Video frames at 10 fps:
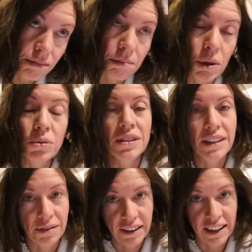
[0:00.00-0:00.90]

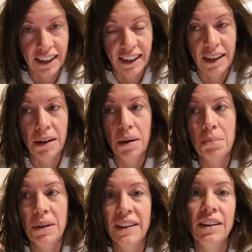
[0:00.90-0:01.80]
mostly failing it,
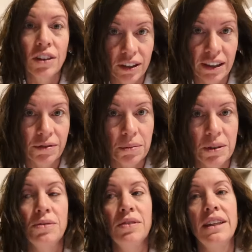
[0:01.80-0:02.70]
but then learning from
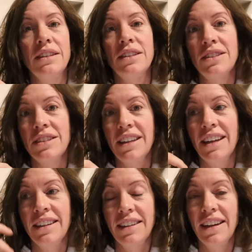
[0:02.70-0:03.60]
those failures
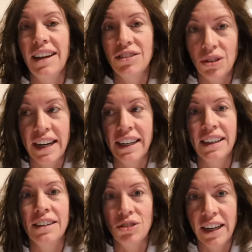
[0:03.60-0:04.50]
and
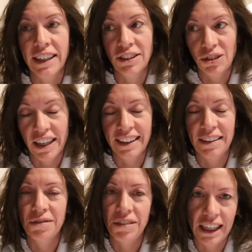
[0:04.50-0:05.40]
trying and trying and trying and
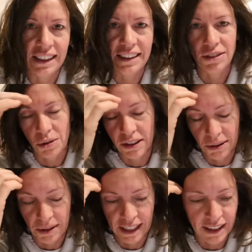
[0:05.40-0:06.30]
then finally sort of
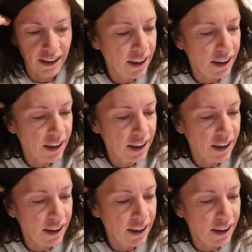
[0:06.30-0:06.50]
doing it.